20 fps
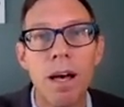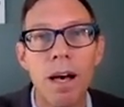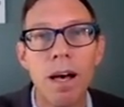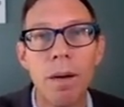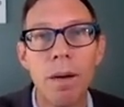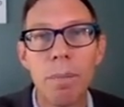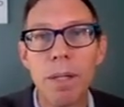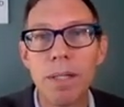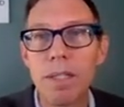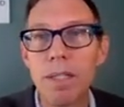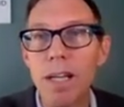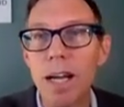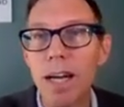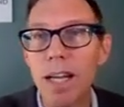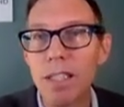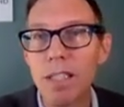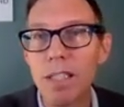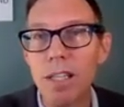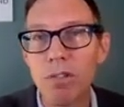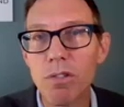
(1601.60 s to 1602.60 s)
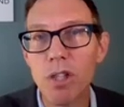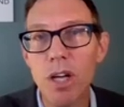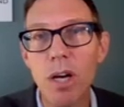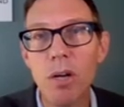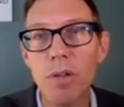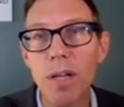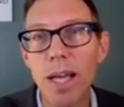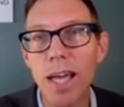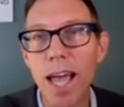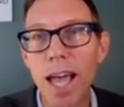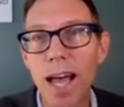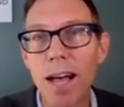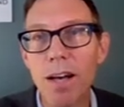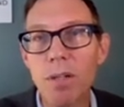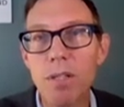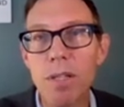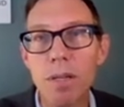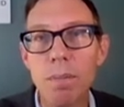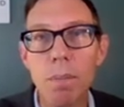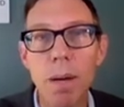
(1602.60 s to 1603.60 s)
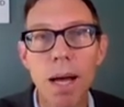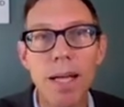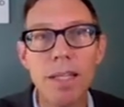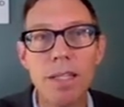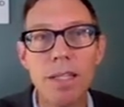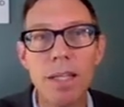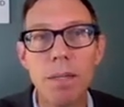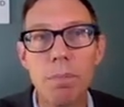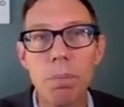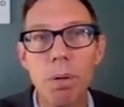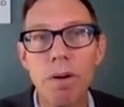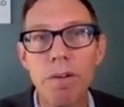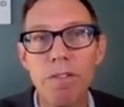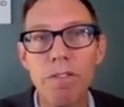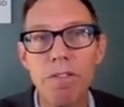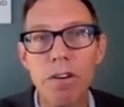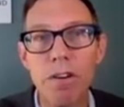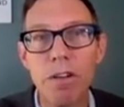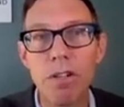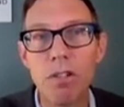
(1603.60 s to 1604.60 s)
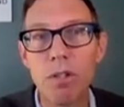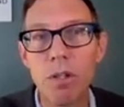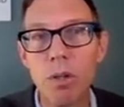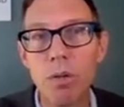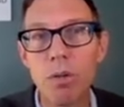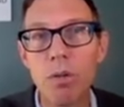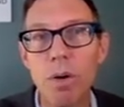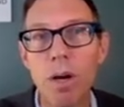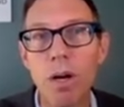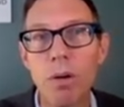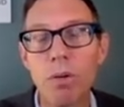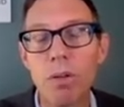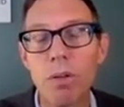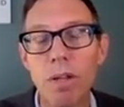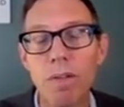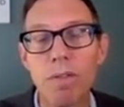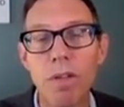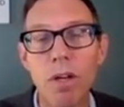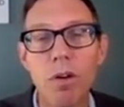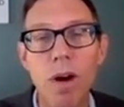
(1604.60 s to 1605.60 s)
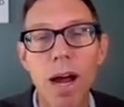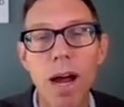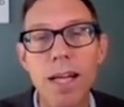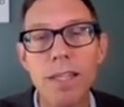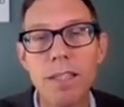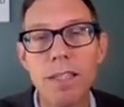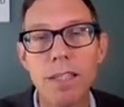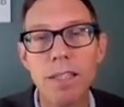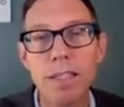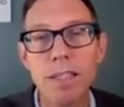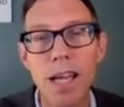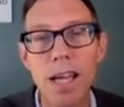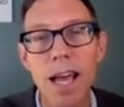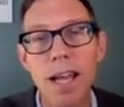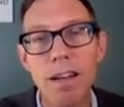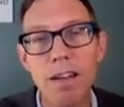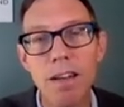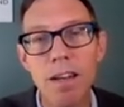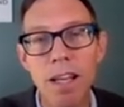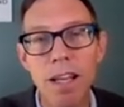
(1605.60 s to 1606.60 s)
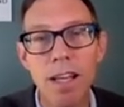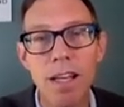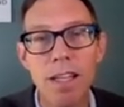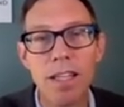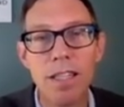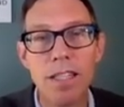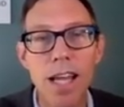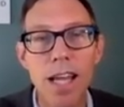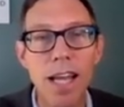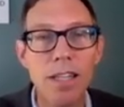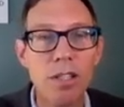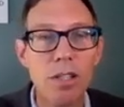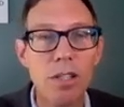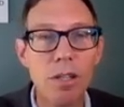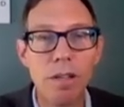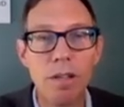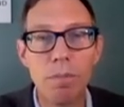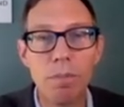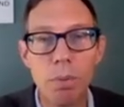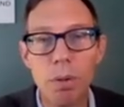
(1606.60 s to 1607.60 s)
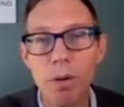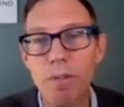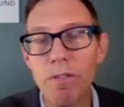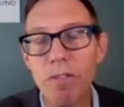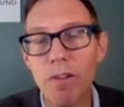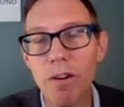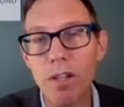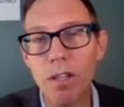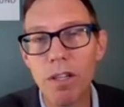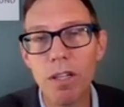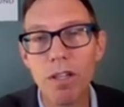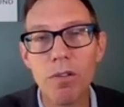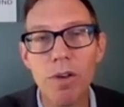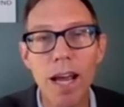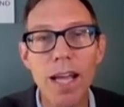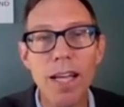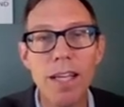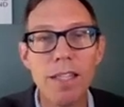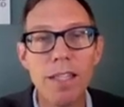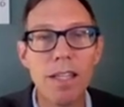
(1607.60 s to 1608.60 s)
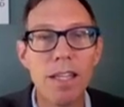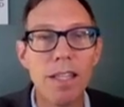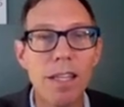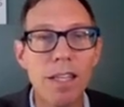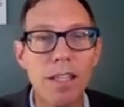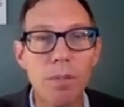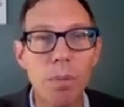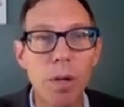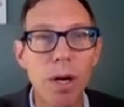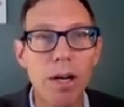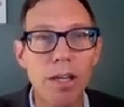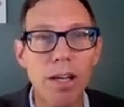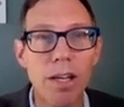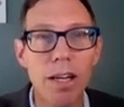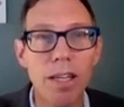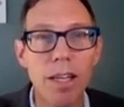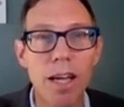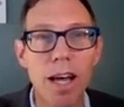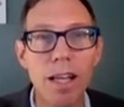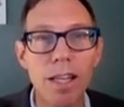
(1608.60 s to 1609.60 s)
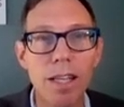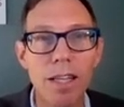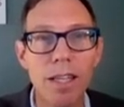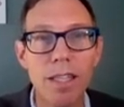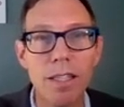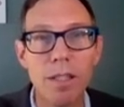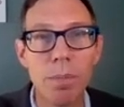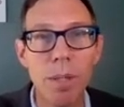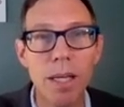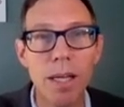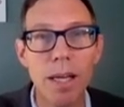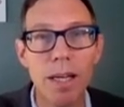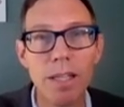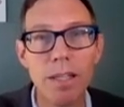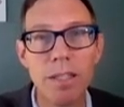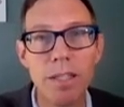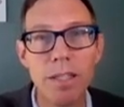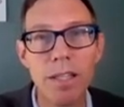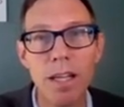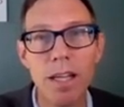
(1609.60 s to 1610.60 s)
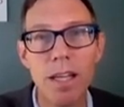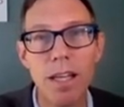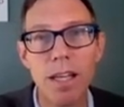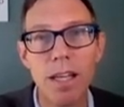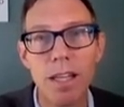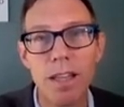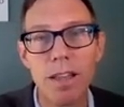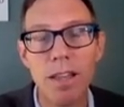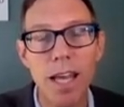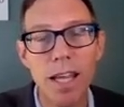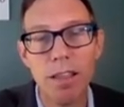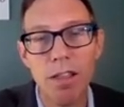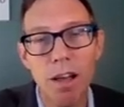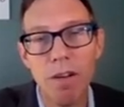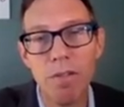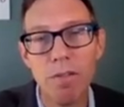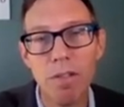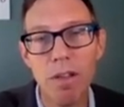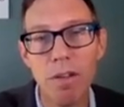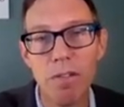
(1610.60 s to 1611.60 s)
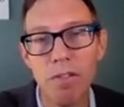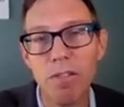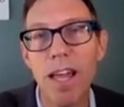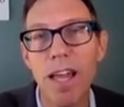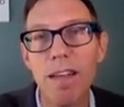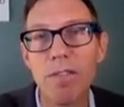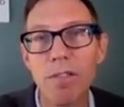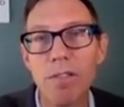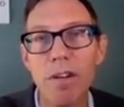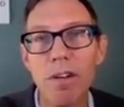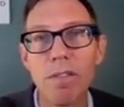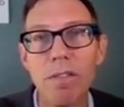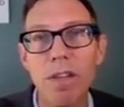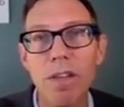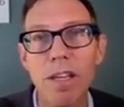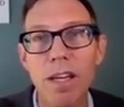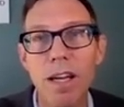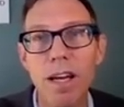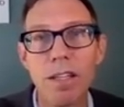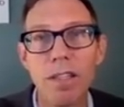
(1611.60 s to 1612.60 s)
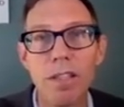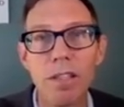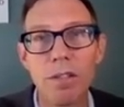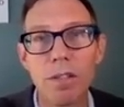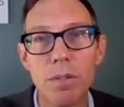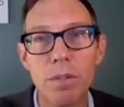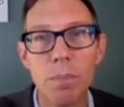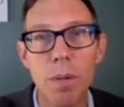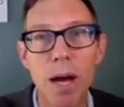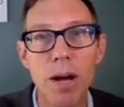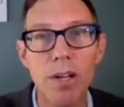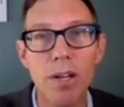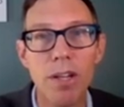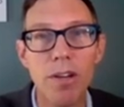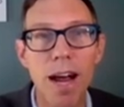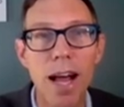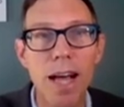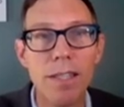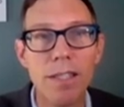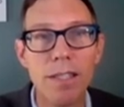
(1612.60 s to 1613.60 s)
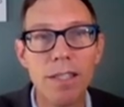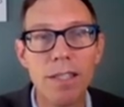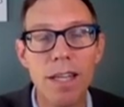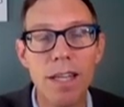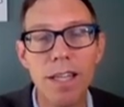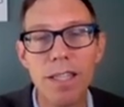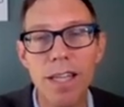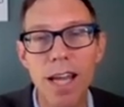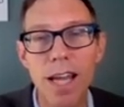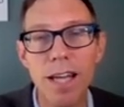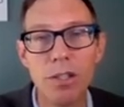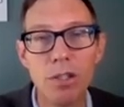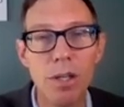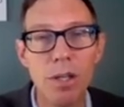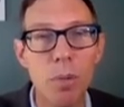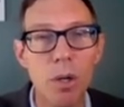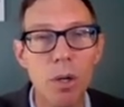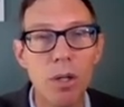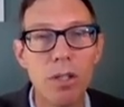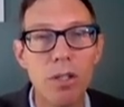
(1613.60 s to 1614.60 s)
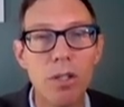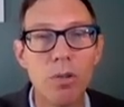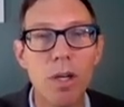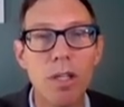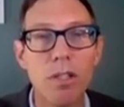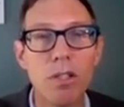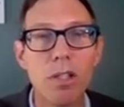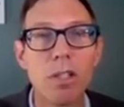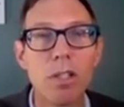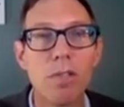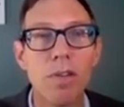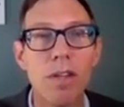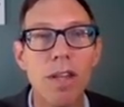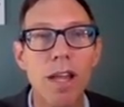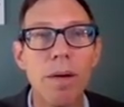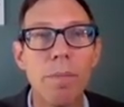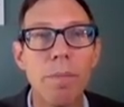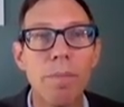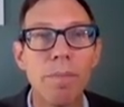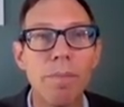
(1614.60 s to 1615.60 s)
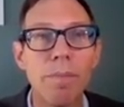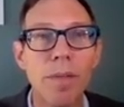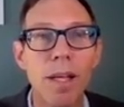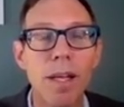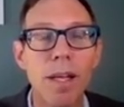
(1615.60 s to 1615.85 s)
But studies have shown that cows and bison prefer new growth of the grasses and tend to prefer to graze in these prairie dog colonies because they love the flavor of the young sprouting grasses, and it's actually more nutritious for them.